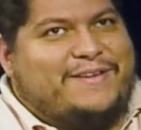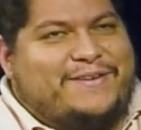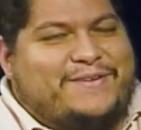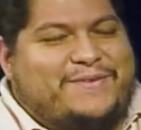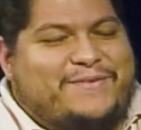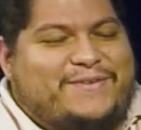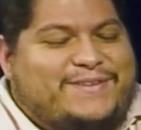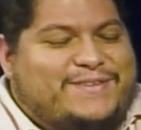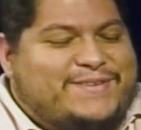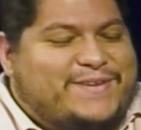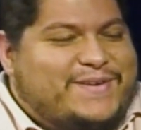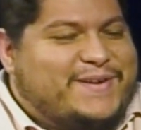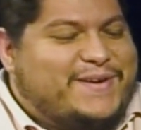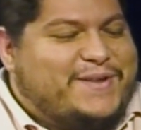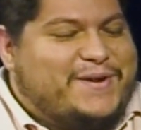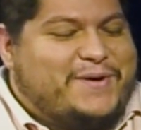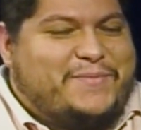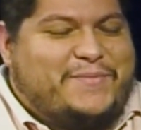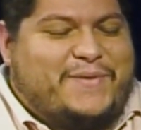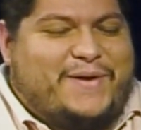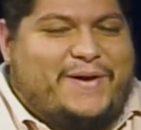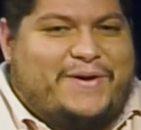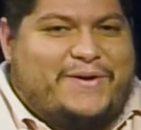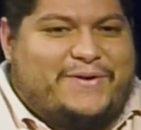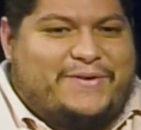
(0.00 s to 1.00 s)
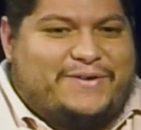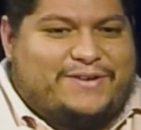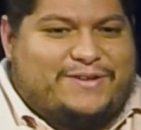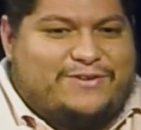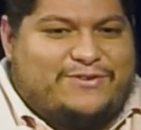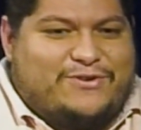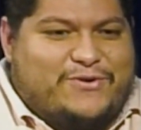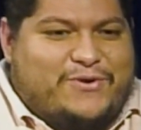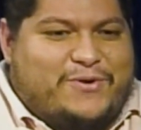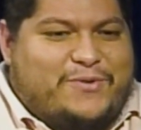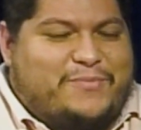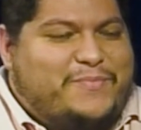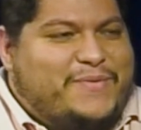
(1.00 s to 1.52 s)
we're talking about
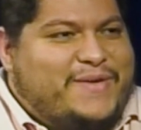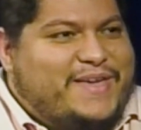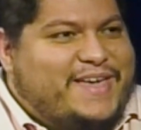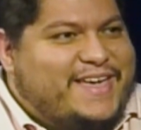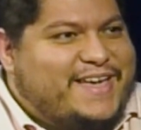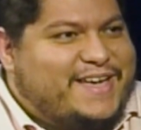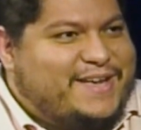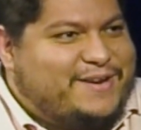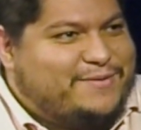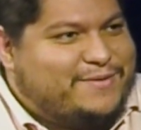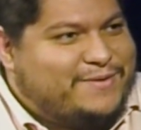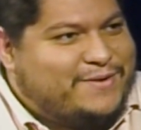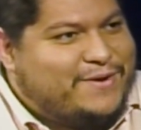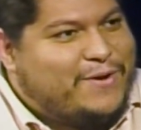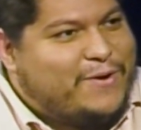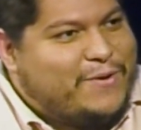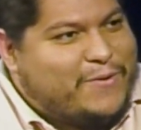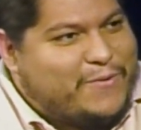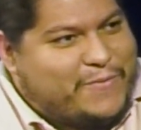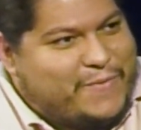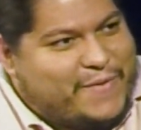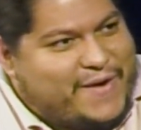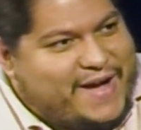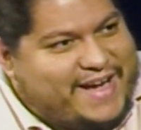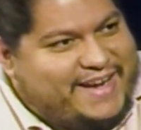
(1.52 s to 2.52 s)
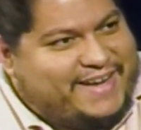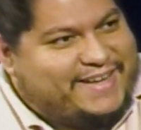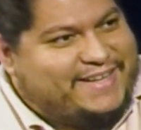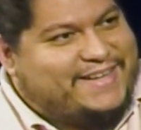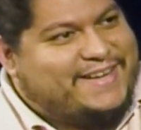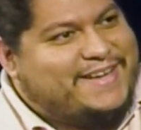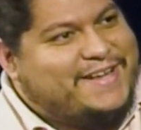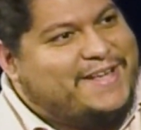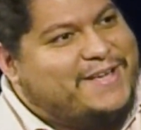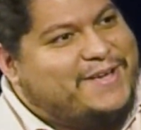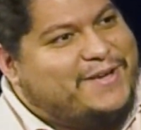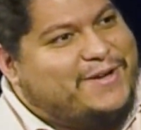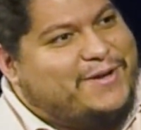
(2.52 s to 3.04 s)
european wide
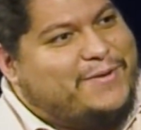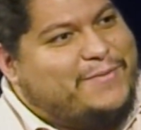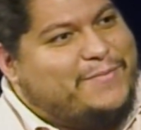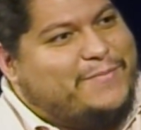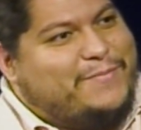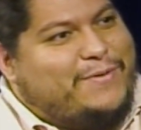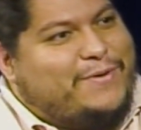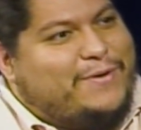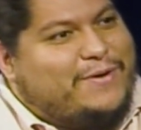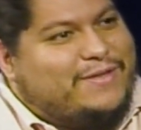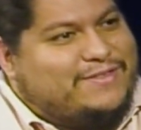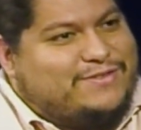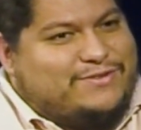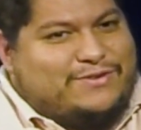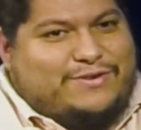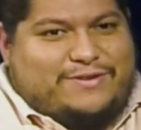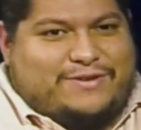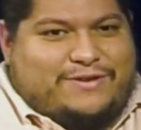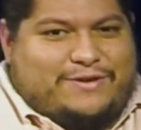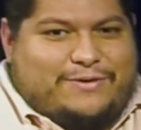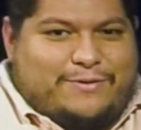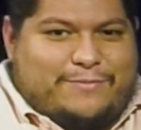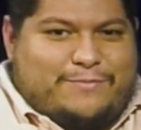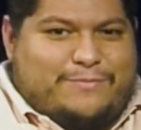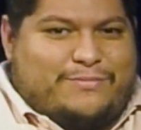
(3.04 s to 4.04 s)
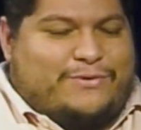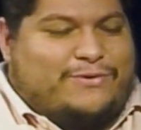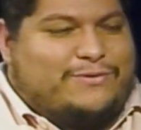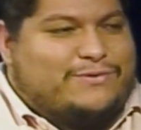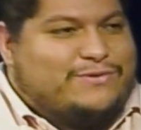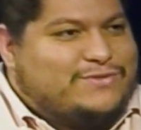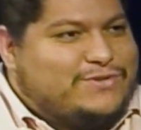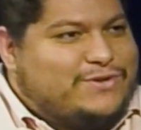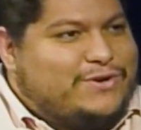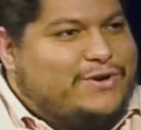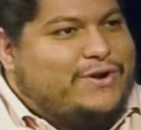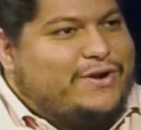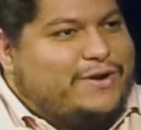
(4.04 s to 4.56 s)
comp-
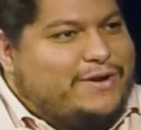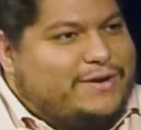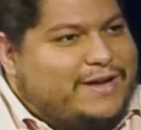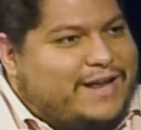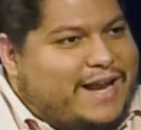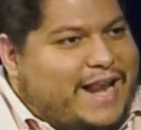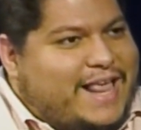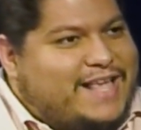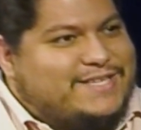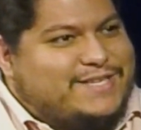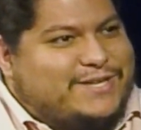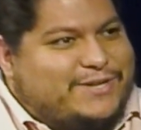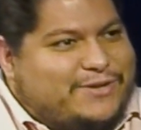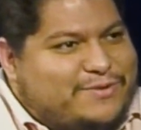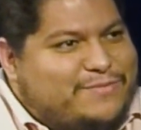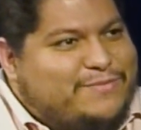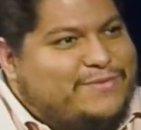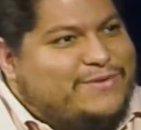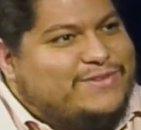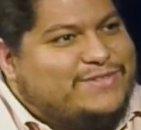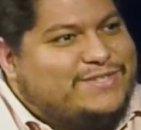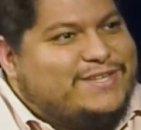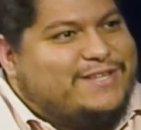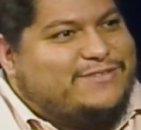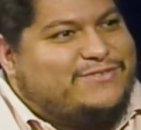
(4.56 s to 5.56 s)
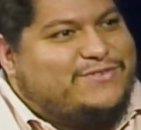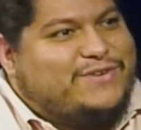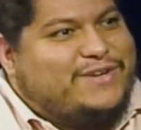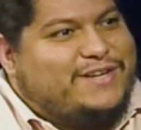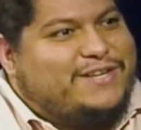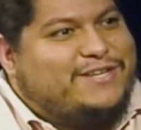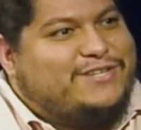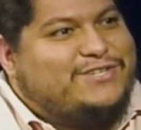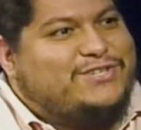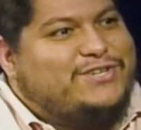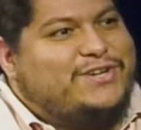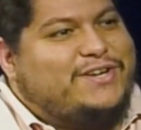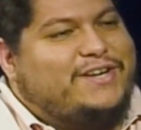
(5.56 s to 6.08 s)
composer classical music
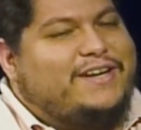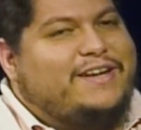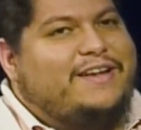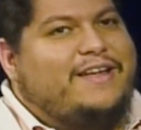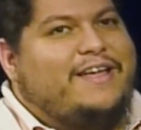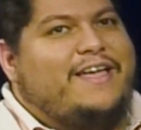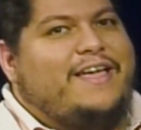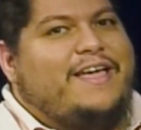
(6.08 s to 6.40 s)
tradition,